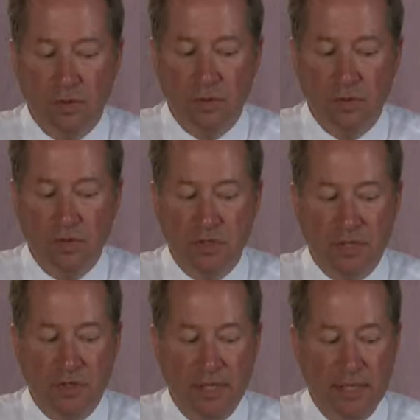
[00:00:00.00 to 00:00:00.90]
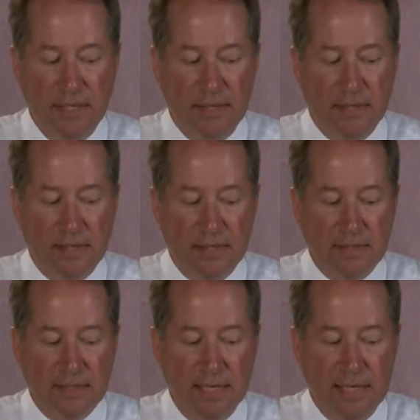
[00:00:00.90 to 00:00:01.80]
You should then
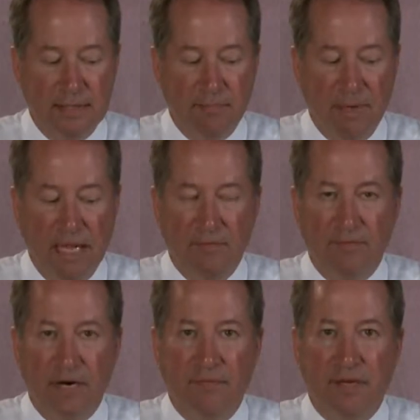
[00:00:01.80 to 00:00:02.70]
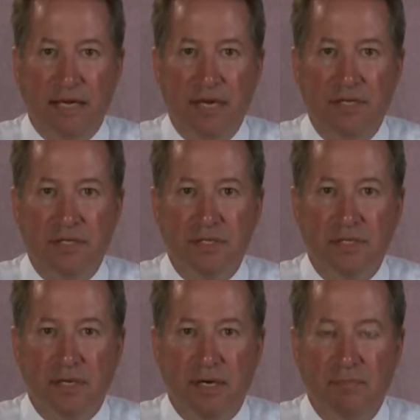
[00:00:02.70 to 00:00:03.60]
take the ballot verification
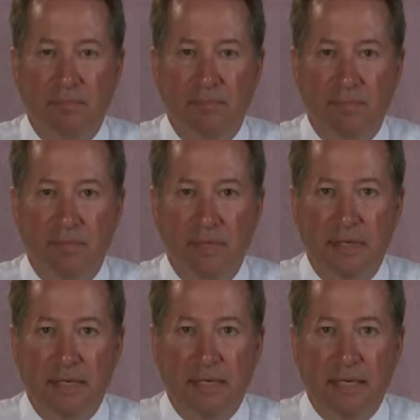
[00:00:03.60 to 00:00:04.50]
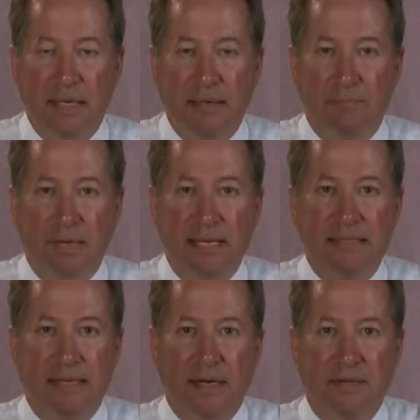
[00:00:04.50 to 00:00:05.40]
stub and
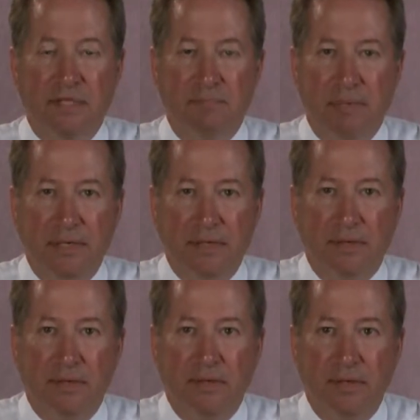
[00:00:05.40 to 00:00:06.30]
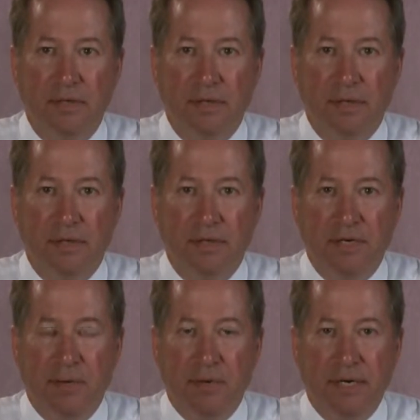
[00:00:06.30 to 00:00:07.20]
place it on the spindle,
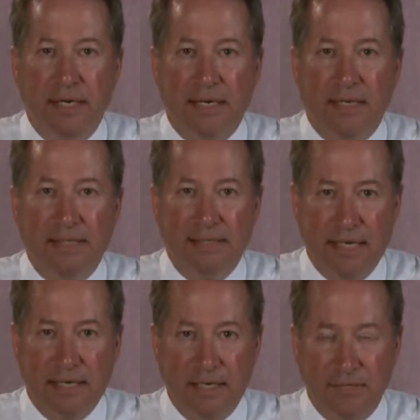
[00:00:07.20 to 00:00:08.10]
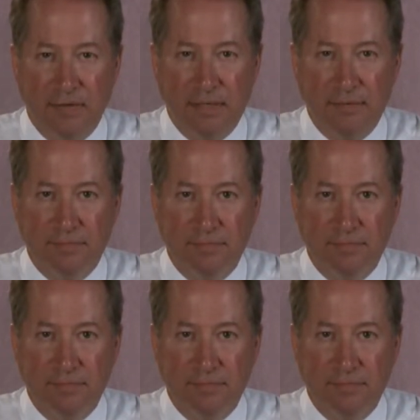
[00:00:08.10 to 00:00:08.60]
numbering it consecutively.